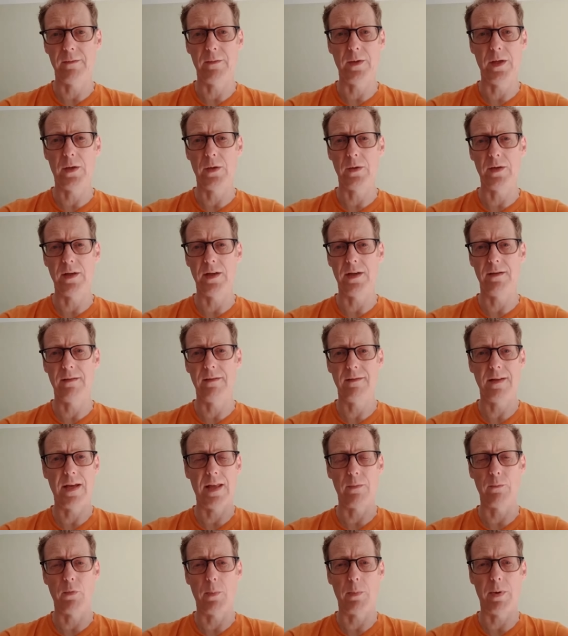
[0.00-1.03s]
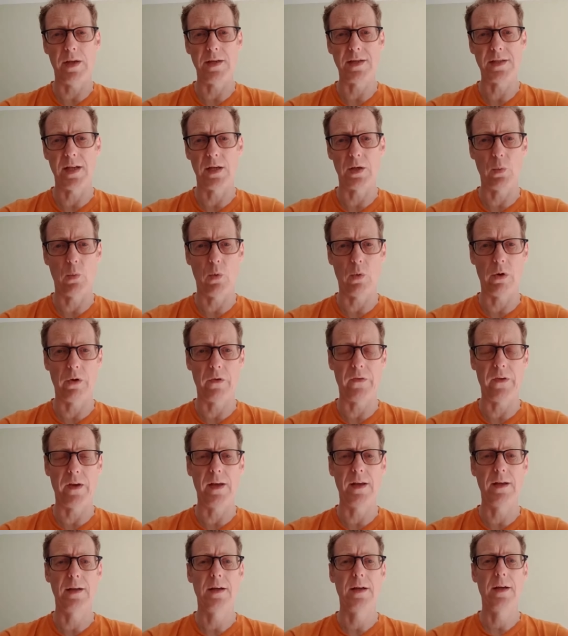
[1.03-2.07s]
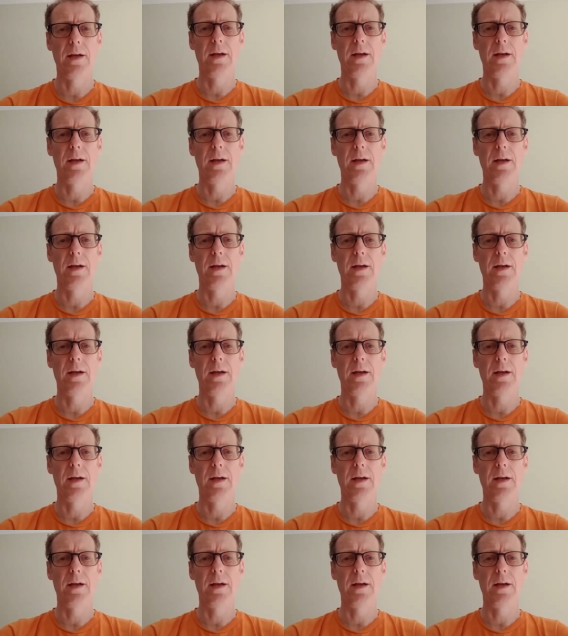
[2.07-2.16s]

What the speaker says: We couldn't get them replaced under warranty.